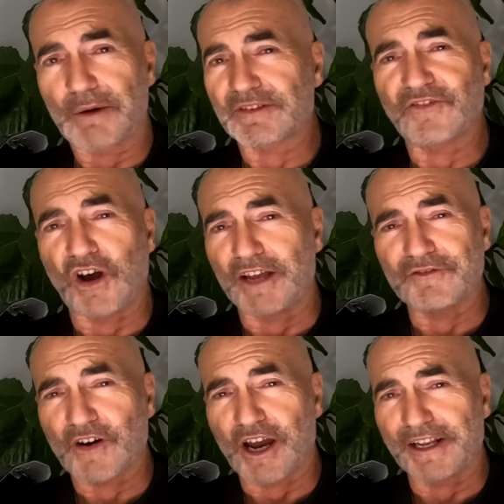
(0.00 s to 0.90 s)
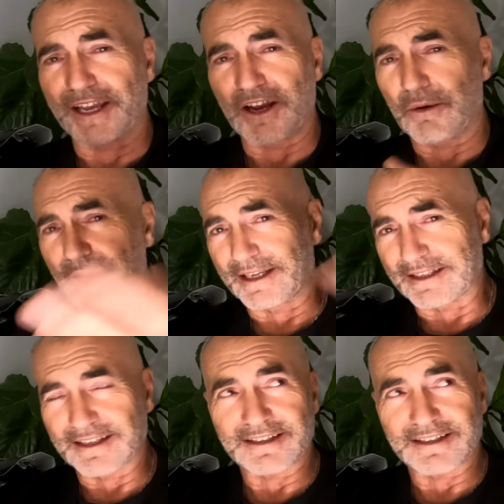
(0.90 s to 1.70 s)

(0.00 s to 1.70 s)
I was fine Friday. I went